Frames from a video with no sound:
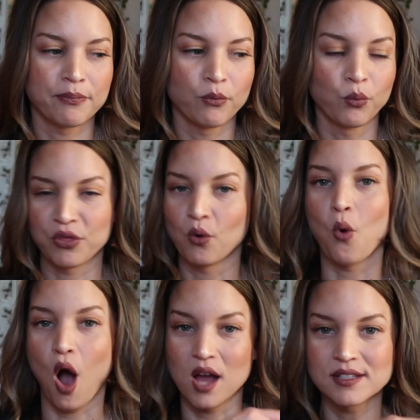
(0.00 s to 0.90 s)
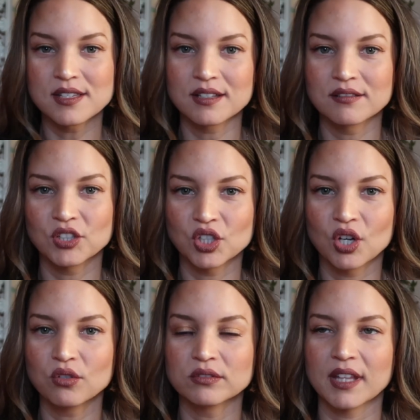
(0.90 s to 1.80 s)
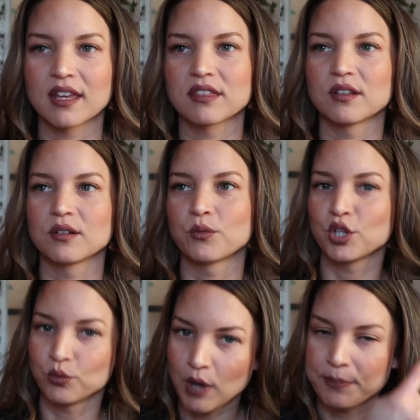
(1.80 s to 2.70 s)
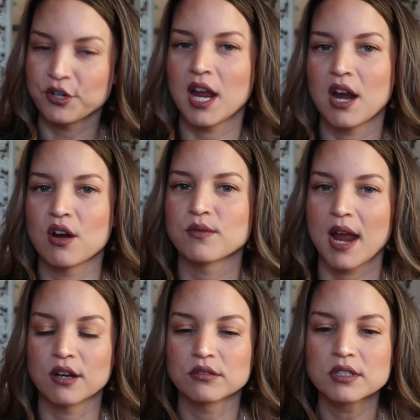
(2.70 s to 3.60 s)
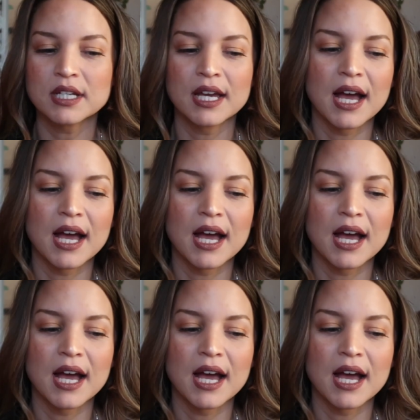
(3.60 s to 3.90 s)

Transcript: with a wand, you know, like the where you wrap your hair around.